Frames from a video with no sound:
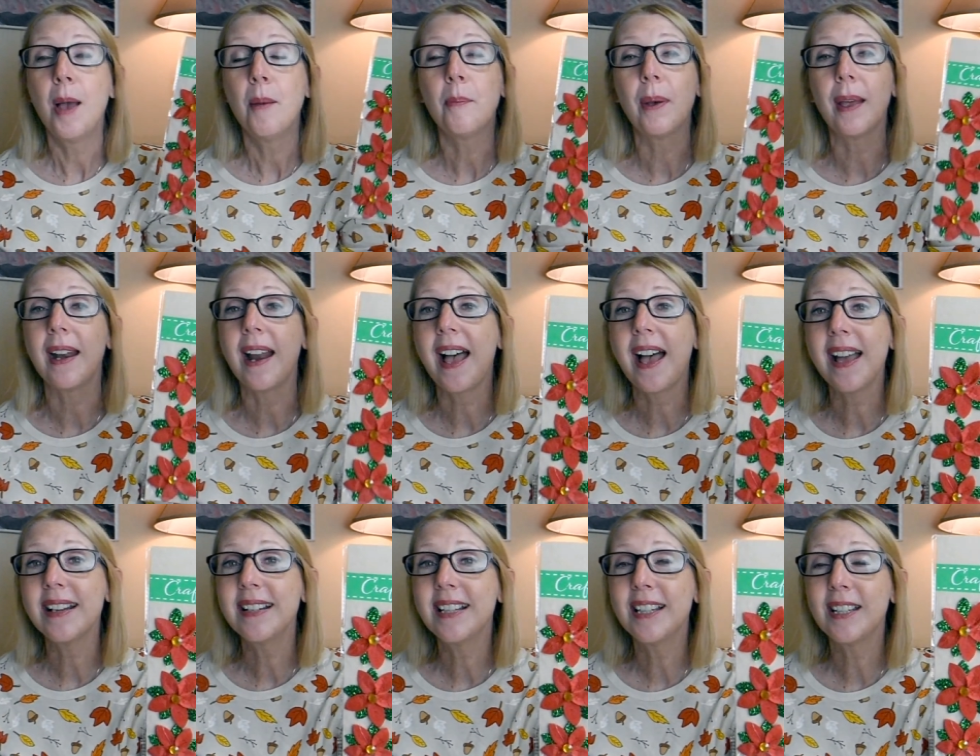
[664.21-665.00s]
But
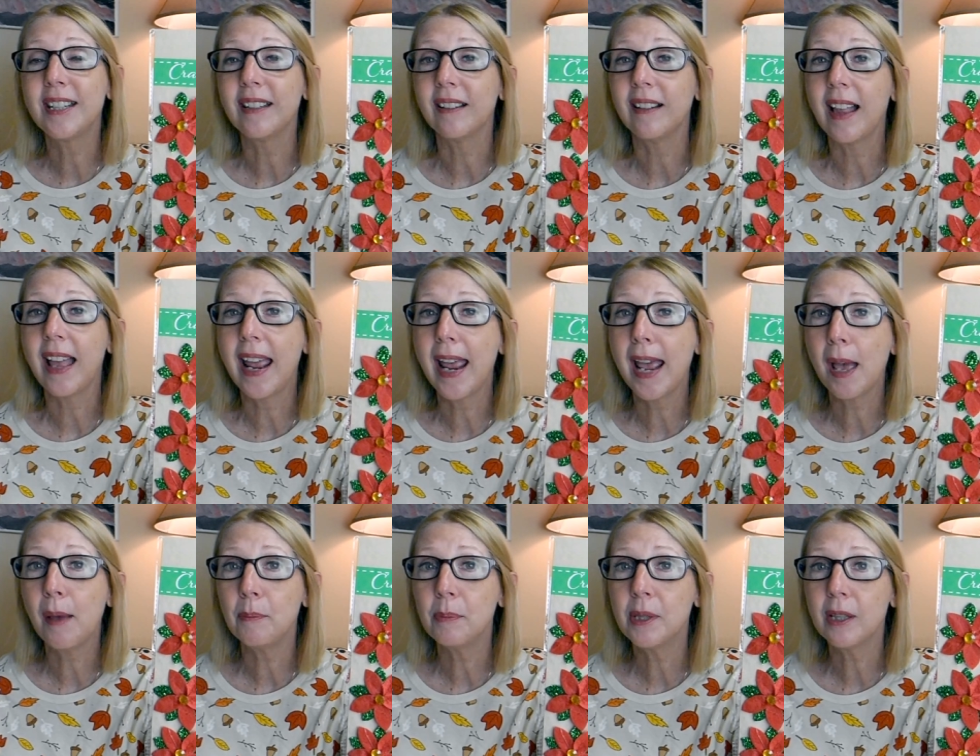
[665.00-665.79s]
I still
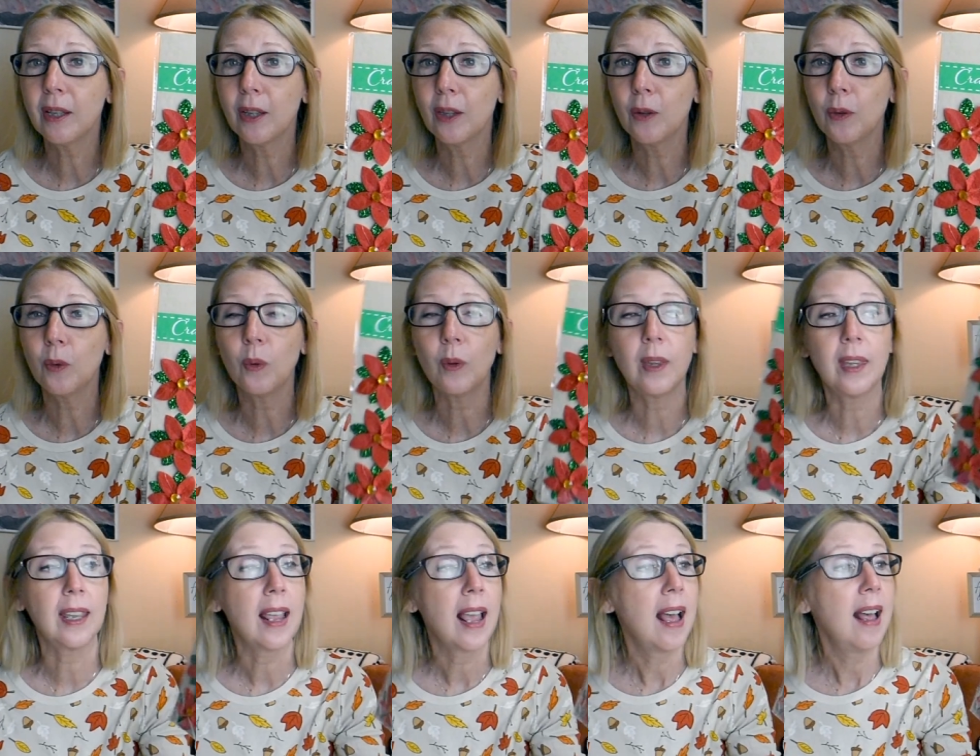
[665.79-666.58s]

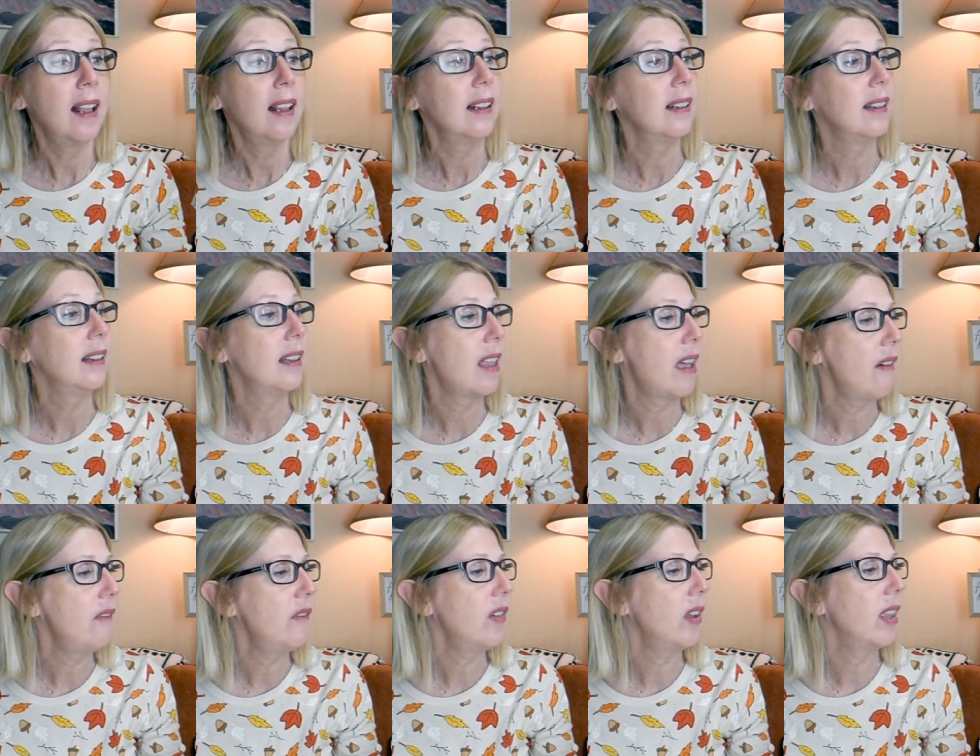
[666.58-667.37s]
absolutely
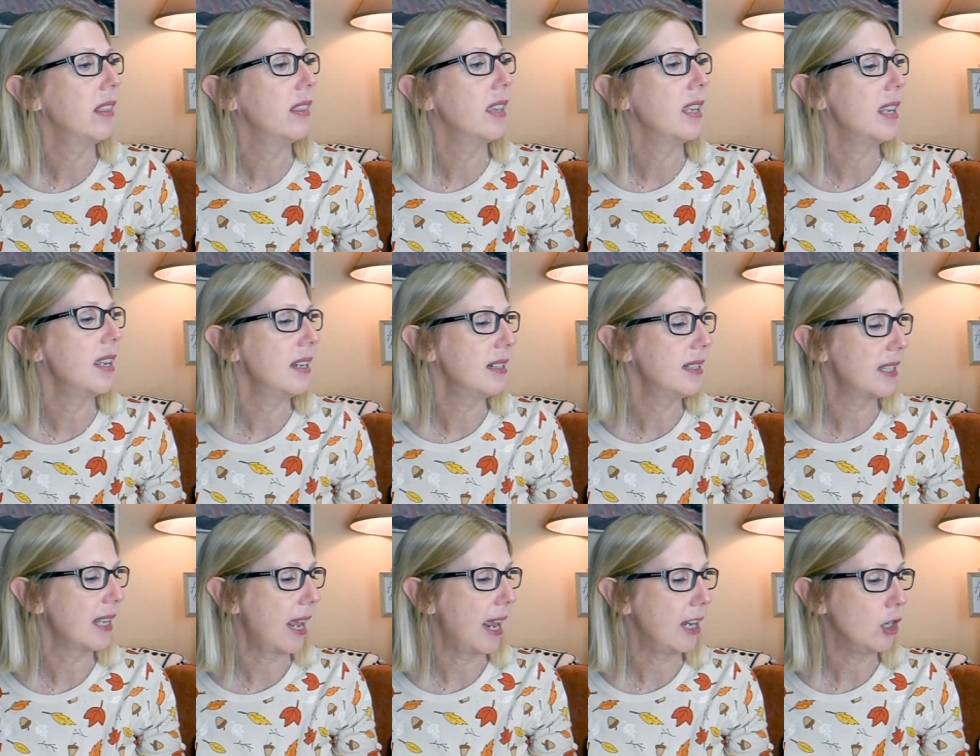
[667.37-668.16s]
love
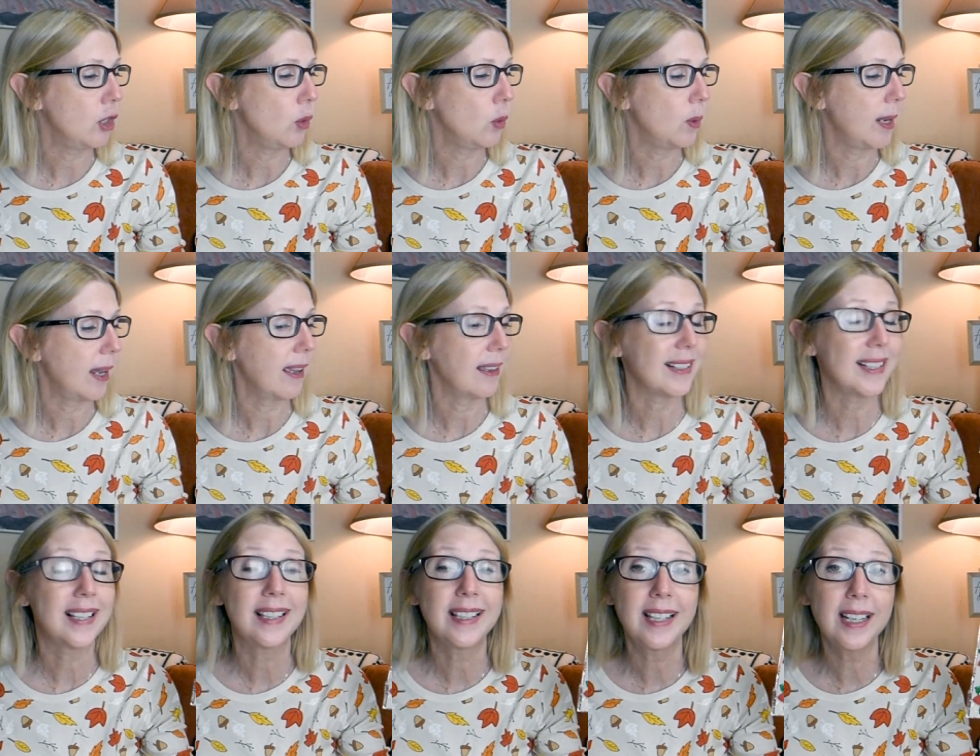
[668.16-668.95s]
these and you get
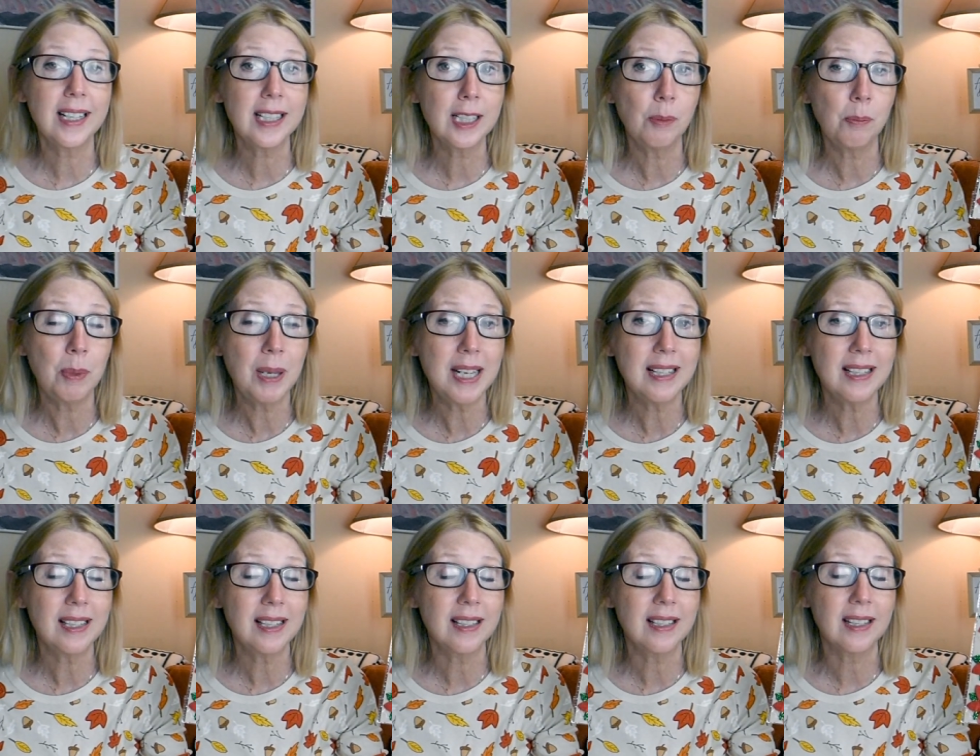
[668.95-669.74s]
six
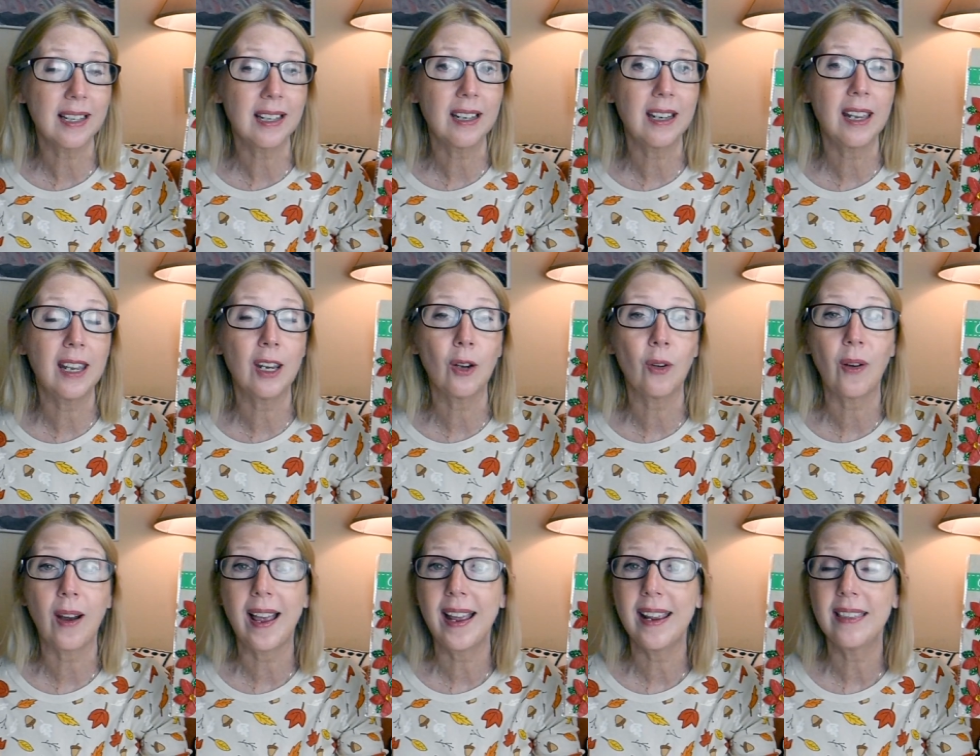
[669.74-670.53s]
pieces in
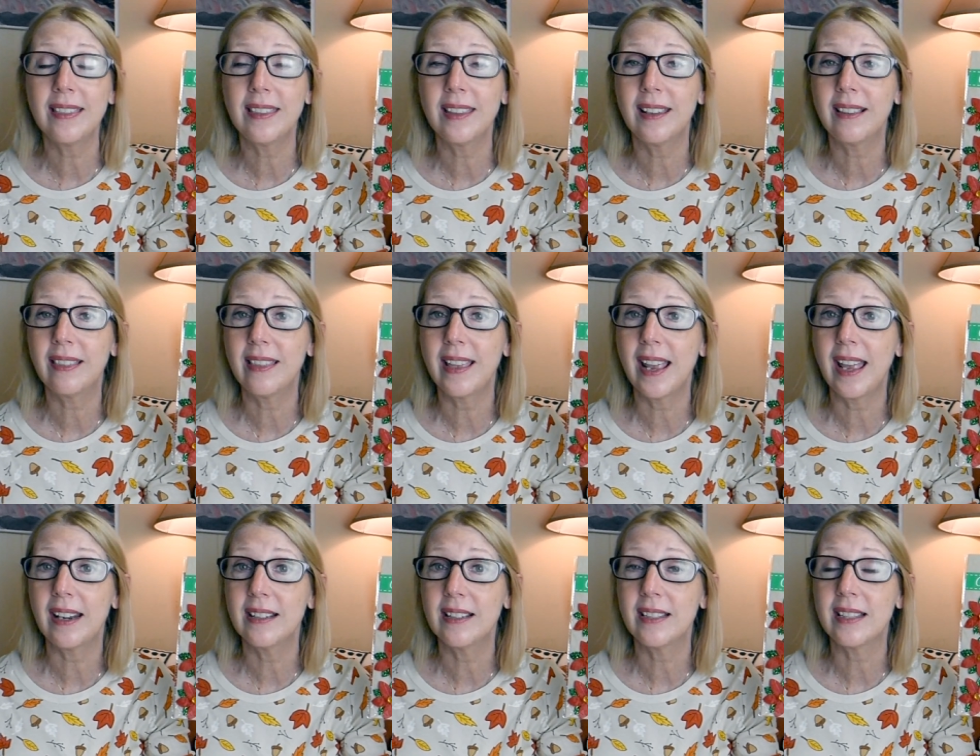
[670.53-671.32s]
here. I think
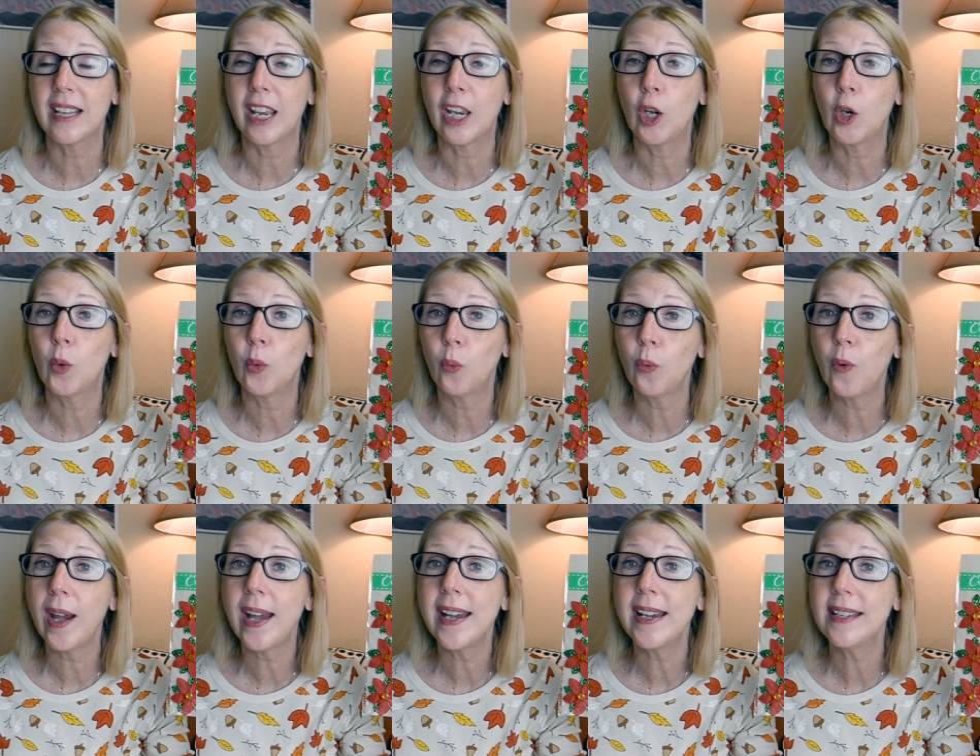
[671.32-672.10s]
that is a
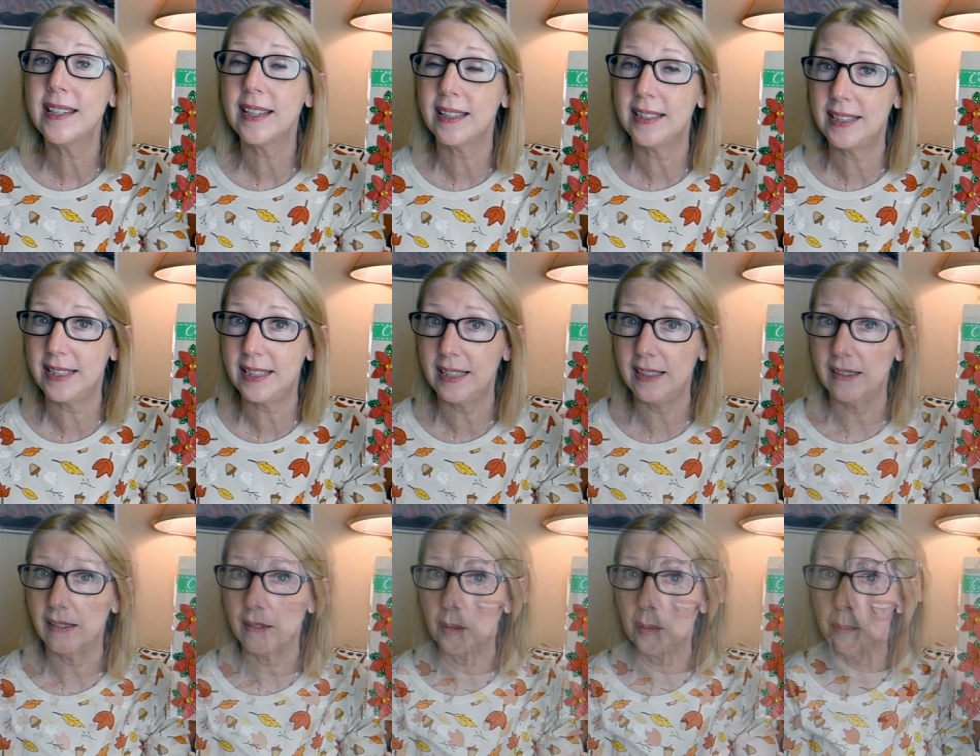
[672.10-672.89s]
great
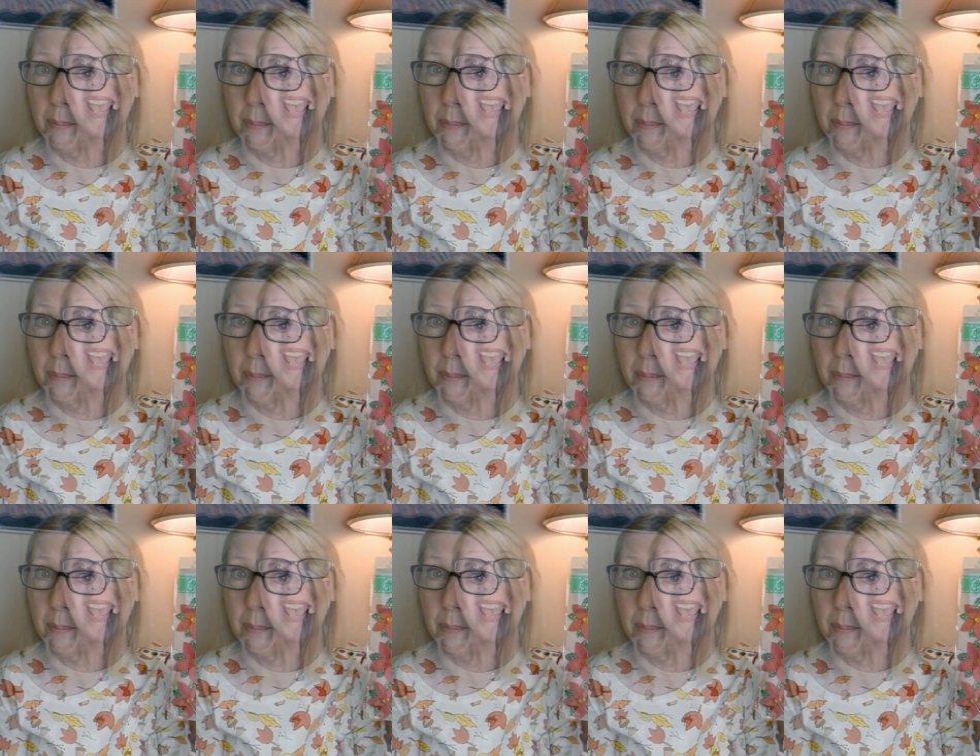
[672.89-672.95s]
deal.